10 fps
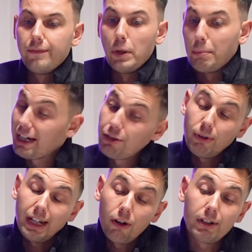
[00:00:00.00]
base
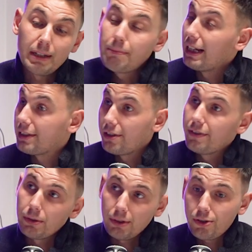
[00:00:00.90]
rate only impacts you
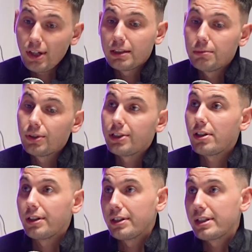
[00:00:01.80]
if you're on a tracker mortgage,
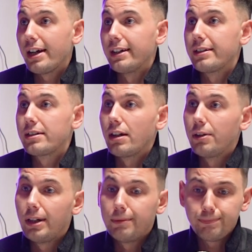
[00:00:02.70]
like you said.
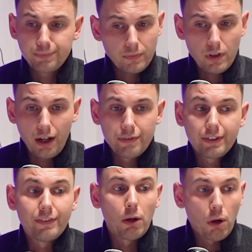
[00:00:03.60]
So I
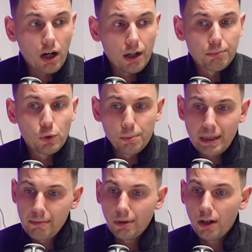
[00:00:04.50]
think there are more
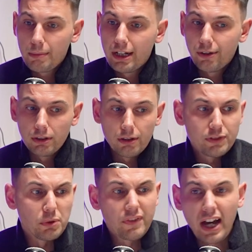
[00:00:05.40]
people I'm hearing
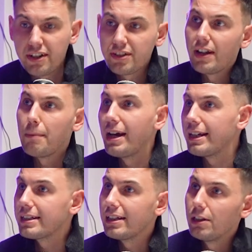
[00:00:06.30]
of who have hedged their
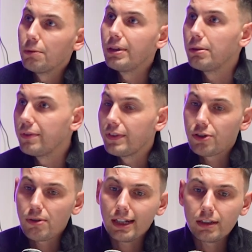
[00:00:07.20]
bets a little bit with a
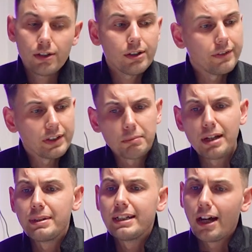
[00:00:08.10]
tracker, and I think
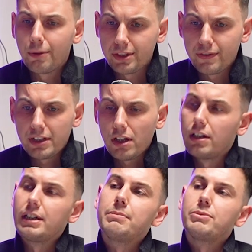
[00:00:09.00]
maybe now is the
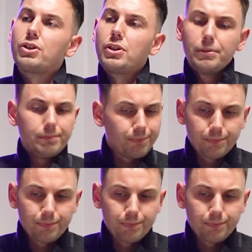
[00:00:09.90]
time to